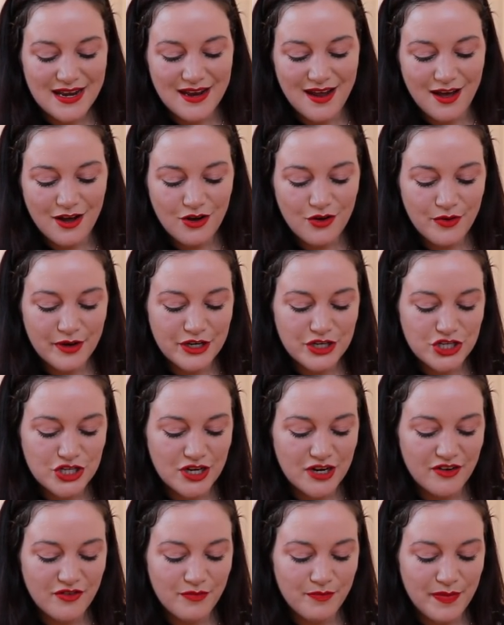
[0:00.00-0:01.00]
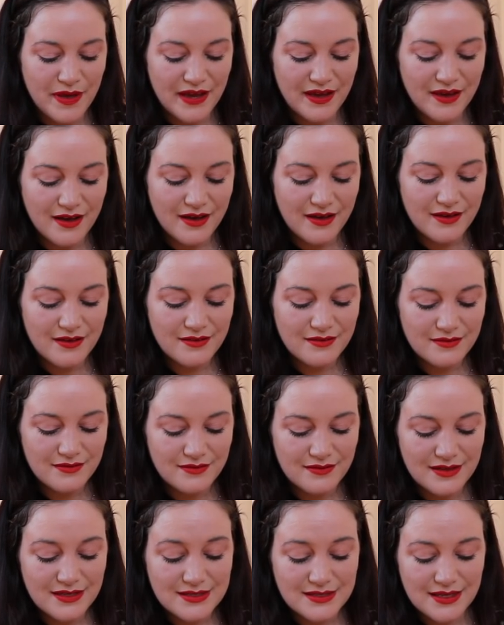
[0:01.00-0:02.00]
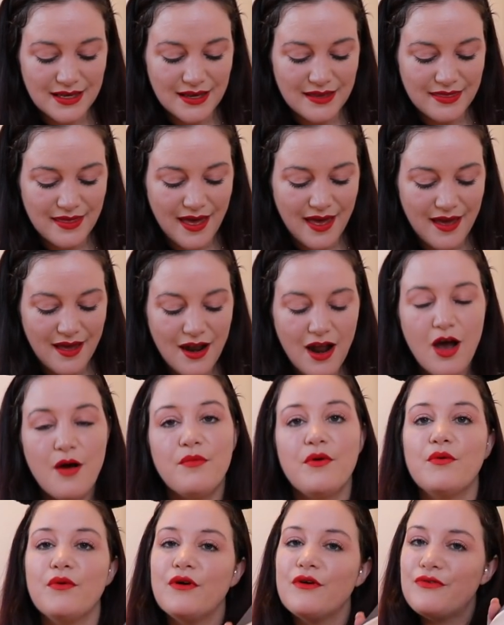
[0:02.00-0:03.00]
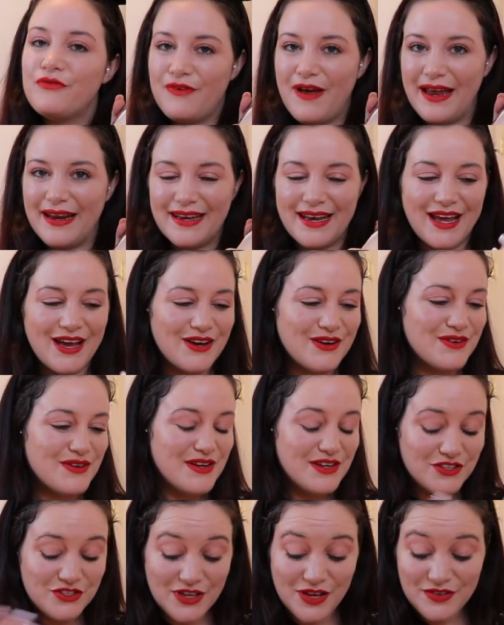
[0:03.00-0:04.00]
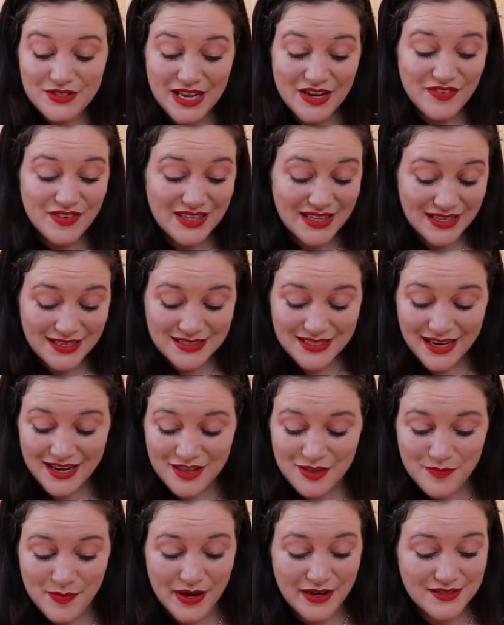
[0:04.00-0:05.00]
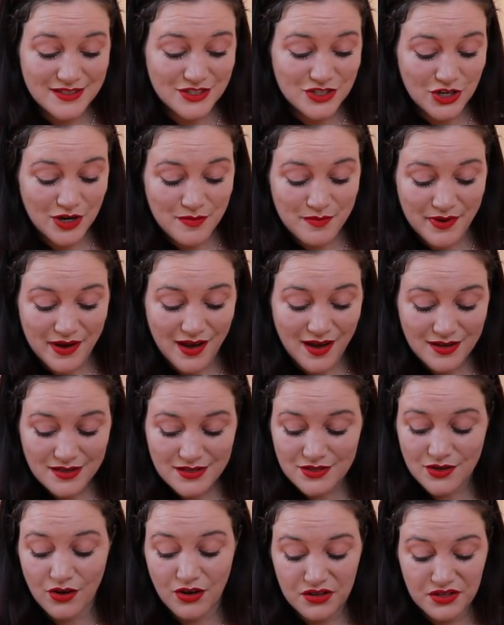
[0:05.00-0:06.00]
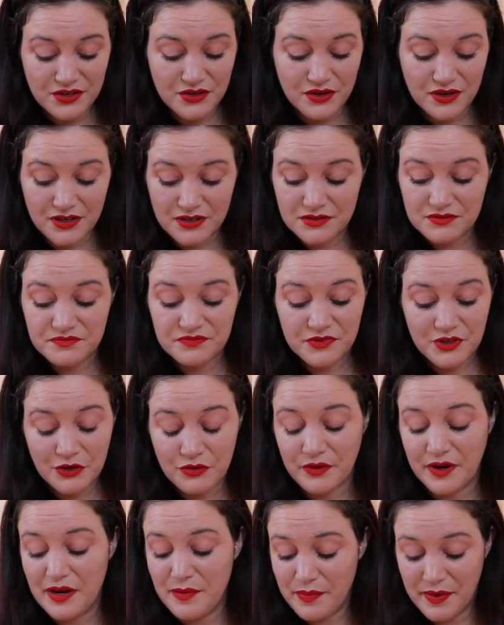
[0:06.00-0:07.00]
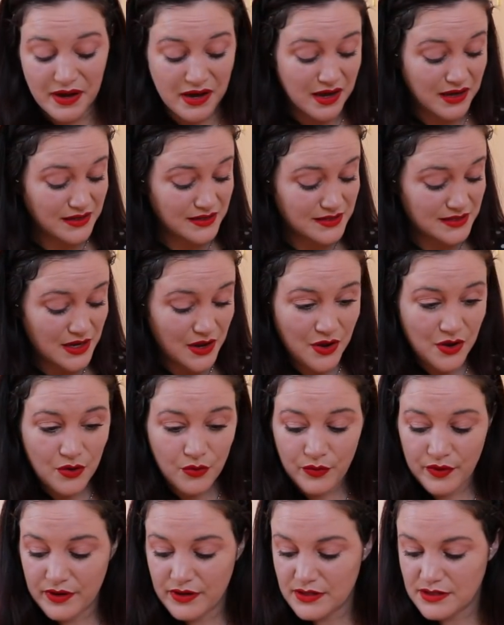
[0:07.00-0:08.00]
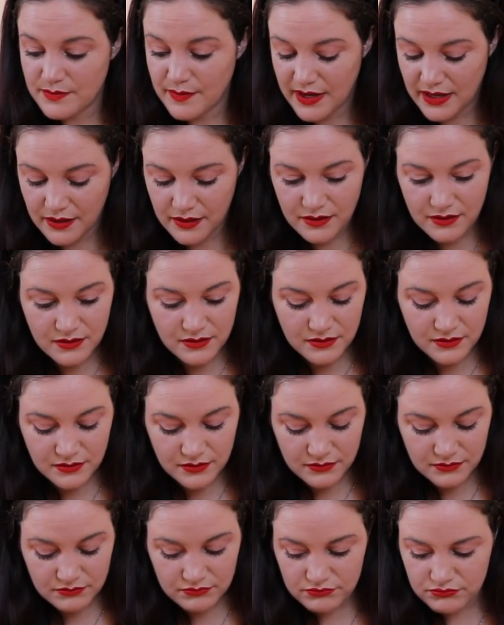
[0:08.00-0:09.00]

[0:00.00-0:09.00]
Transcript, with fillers: Not quite sure if Becca is like that, but we'll find out. So that was everything inside of the BoxyCharm box. All in all, great box. Where's my little...